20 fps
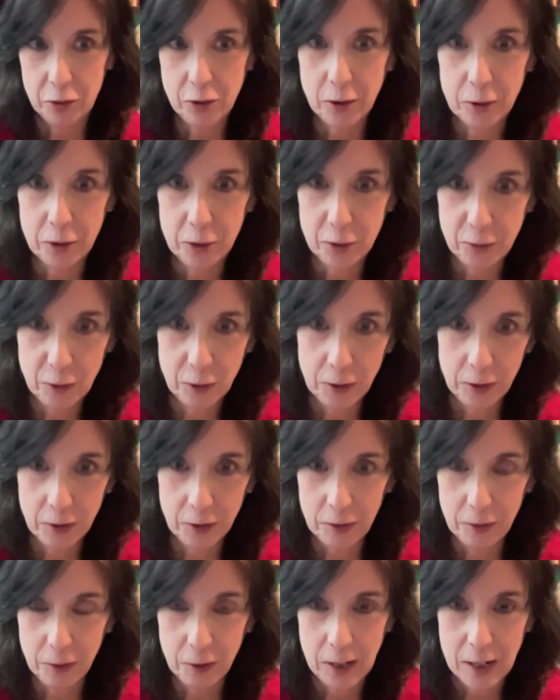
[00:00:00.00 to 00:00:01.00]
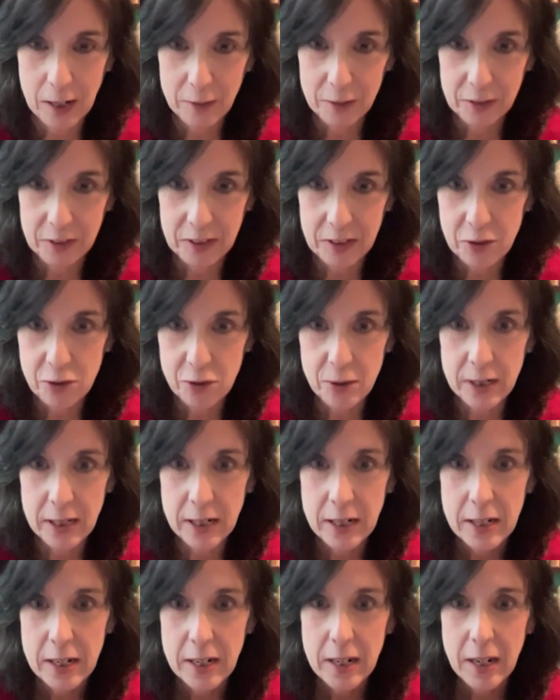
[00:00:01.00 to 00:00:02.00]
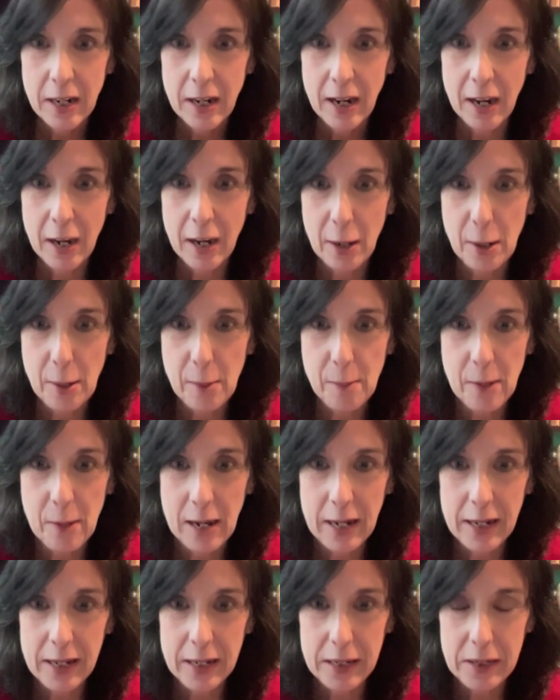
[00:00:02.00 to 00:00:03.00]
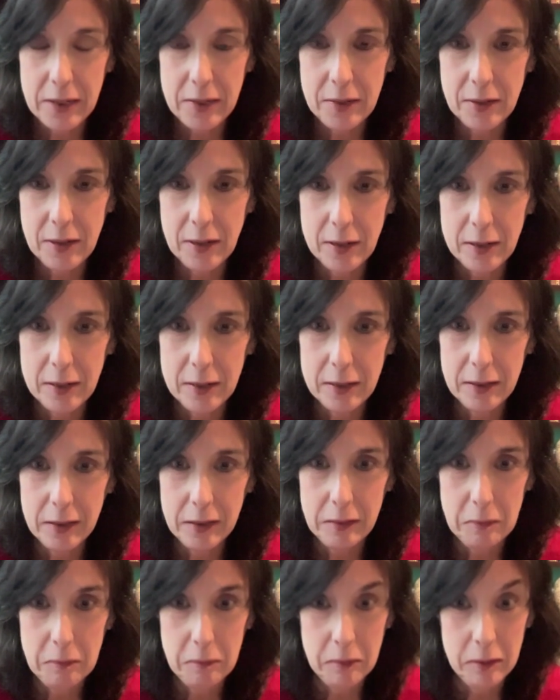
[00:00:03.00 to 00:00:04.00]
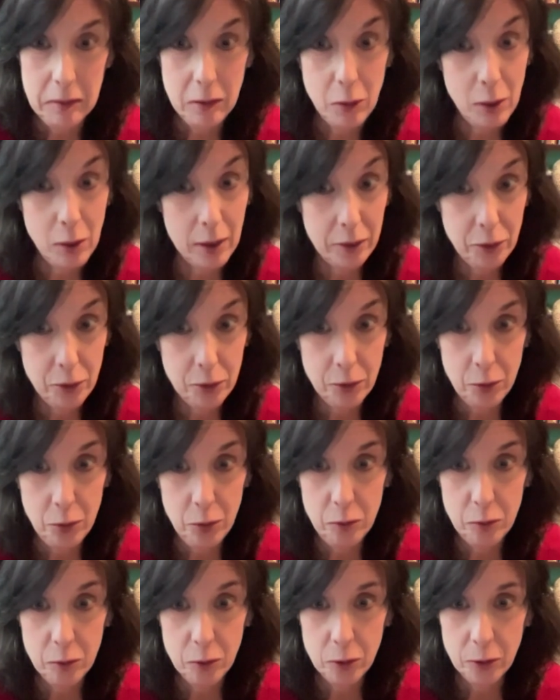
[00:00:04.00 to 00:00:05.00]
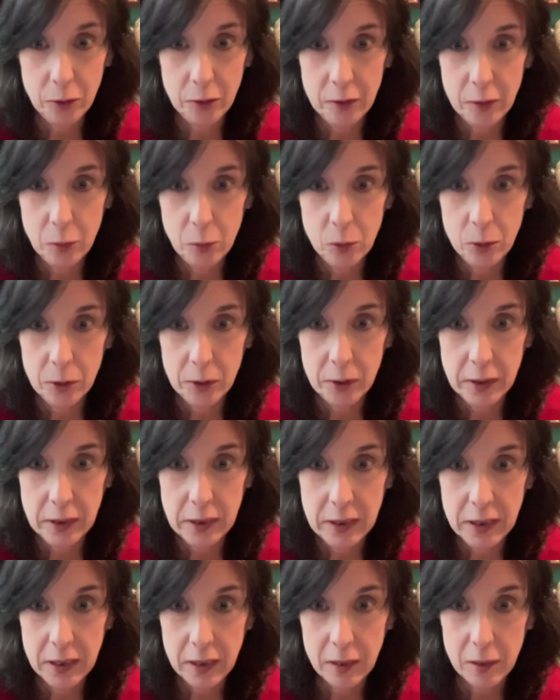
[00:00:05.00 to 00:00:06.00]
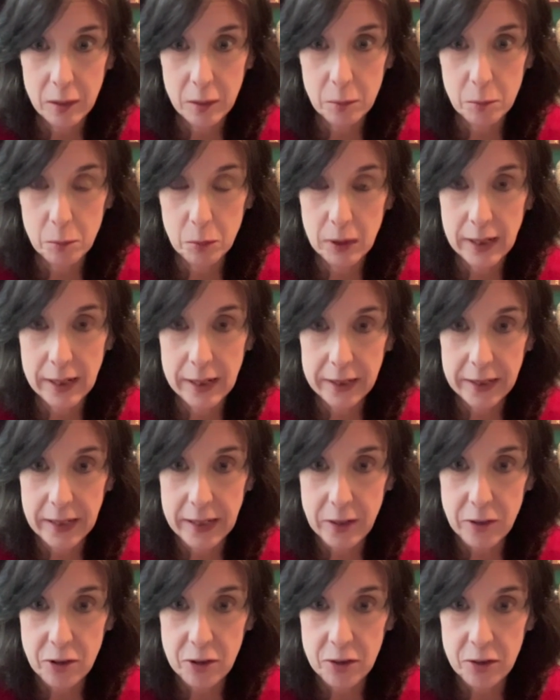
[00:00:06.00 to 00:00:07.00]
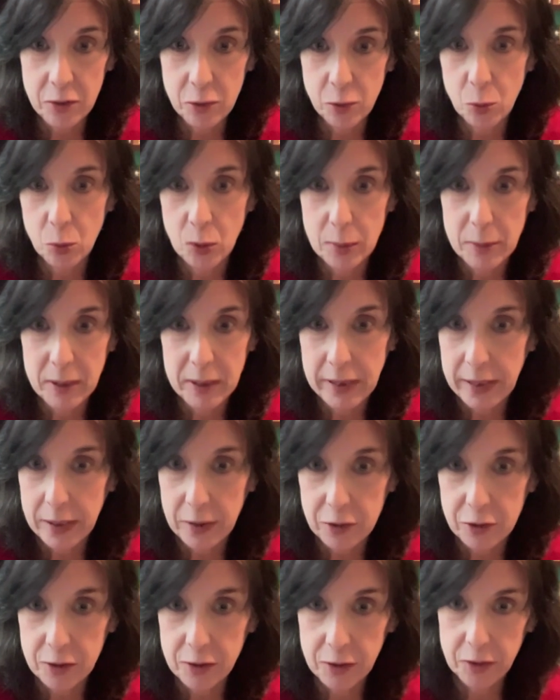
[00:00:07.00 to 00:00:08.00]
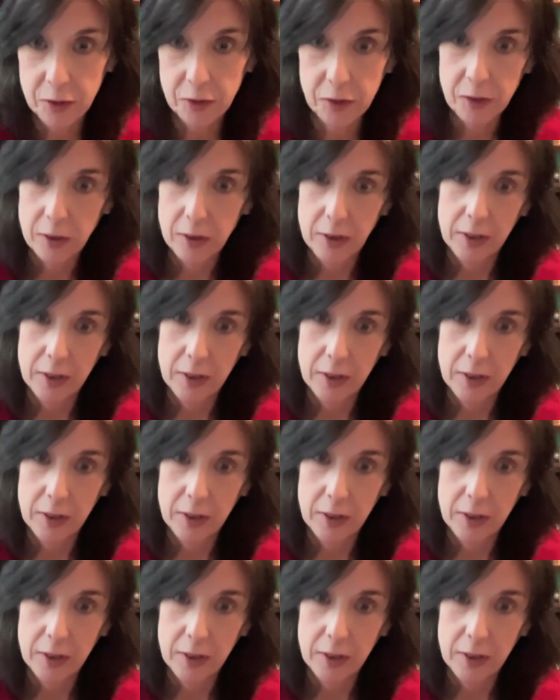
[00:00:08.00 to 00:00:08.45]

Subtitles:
charge for half a century. And under Hoover, there weren't any black agents or women agents.